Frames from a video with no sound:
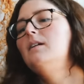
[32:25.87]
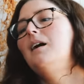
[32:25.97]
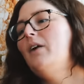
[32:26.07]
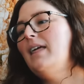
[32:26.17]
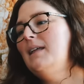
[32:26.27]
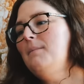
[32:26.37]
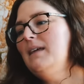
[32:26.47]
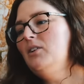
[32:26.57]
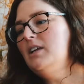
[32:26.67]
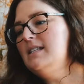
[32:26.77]
Okay, let me
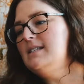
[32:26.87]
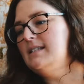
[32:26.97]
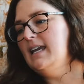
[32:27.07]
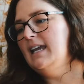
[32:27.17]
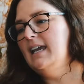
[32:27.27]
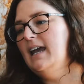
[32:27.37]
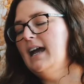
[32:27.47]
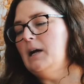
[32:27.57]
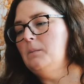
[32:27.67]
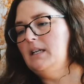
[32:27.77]
look and see
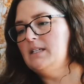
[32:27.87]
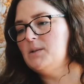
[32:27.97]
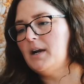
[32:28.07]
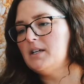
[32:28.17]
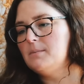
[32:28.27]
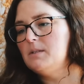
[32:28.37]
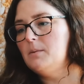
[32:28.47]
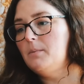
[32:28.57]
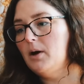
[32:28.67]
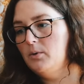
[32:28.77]
how many squares I'm
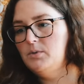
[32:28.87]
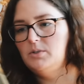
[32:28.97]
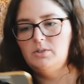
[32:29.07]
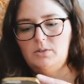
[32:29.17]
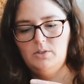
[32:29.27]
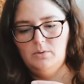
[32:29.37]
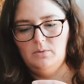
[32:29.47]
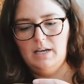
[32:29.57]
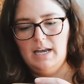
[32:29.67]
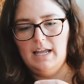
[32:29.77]
supposed to
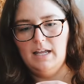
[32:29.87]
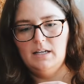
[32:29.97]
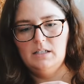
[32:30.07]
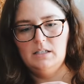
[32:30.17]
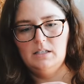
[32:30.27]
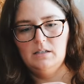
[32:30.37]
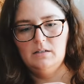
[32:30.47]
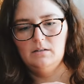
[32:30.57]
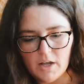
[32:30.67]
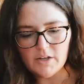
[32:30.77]
knit.
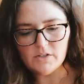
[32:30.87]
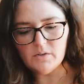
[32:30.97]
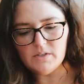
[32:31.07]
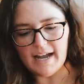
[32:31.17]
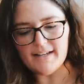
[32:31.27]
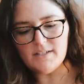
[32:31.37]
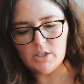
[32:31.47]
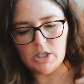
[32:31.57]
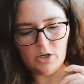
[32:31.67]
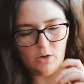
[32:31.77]
So size
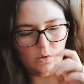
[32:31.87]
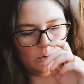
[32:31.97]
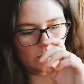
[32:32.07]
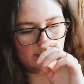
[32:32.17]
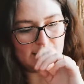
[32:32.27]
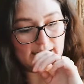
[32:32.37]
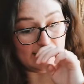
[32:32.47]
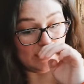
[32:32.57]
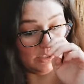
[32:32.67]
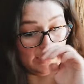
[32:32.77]
2 says
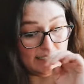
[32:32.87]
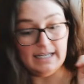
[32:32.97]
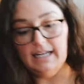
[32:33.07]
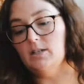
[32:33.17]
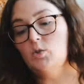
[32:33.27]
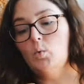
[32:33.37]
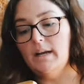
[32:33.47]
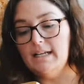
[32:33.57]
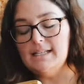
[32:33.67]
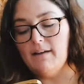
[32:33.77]
that you need to knit
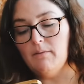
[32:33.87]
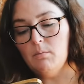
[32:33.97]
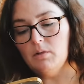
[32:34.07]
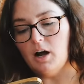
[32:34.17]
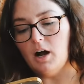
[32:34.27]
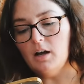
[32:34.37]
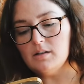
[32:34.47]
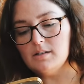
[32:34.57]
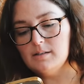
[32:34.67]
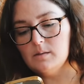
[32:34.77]
27
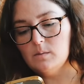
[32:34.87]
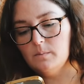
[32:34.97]
blocks.